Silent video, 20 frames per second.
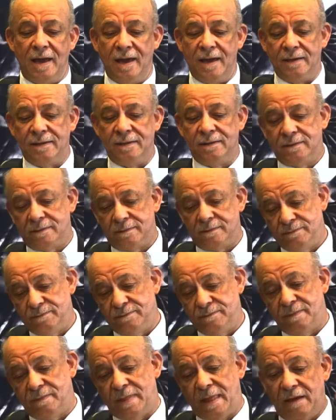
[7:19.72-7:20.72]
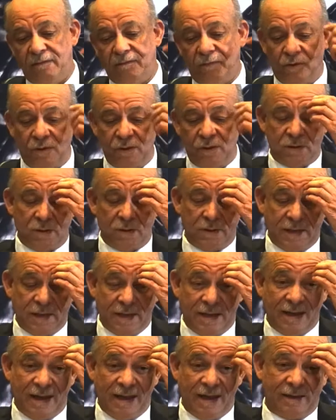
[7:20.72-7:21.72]
And I've also
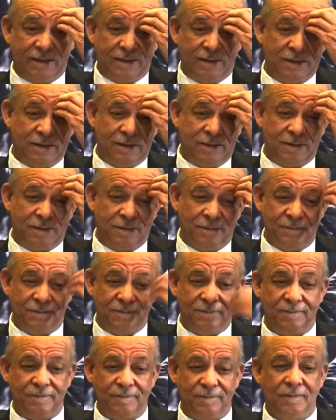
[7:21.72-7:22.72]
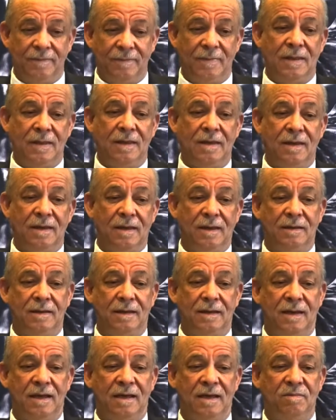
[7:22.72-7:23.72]
then acted in
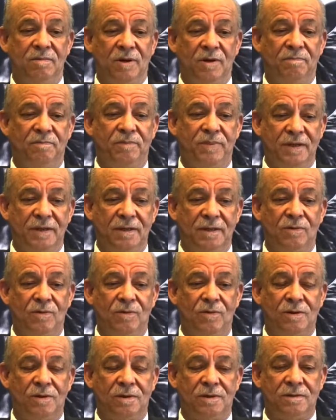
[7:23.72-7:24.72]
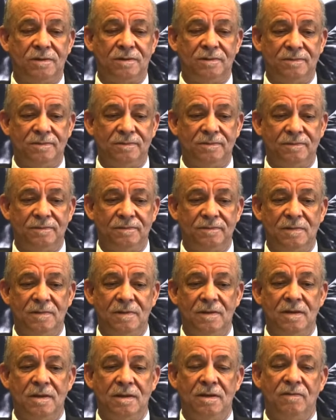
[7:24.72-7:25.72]
the Labor Appeal Court
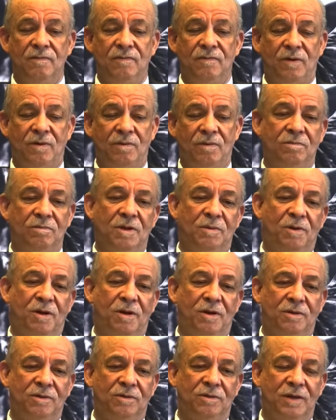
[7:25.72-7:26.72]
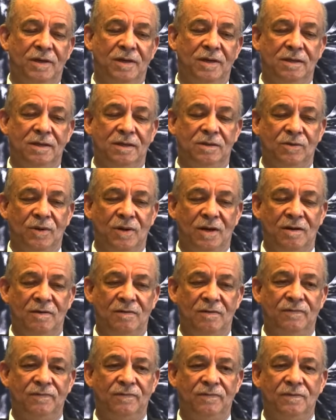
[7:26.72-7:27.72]
from about
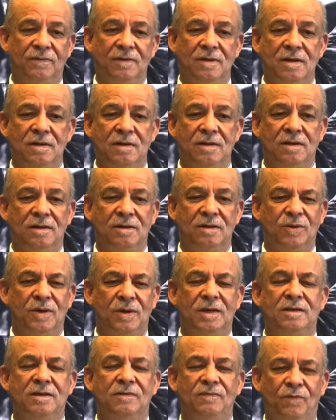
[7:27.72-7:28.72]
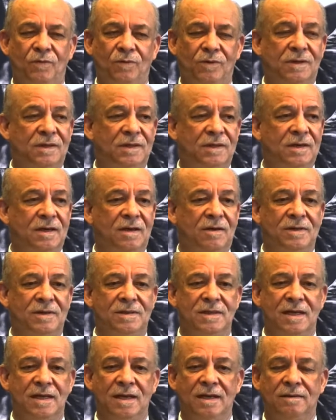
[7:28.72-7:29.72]
2012. In 2014, I
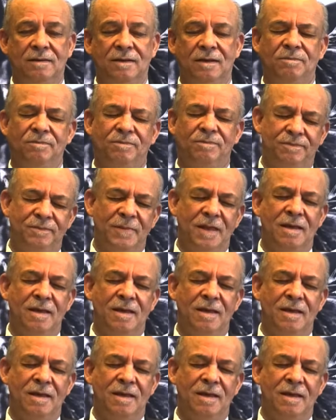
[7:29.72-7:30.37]
was active.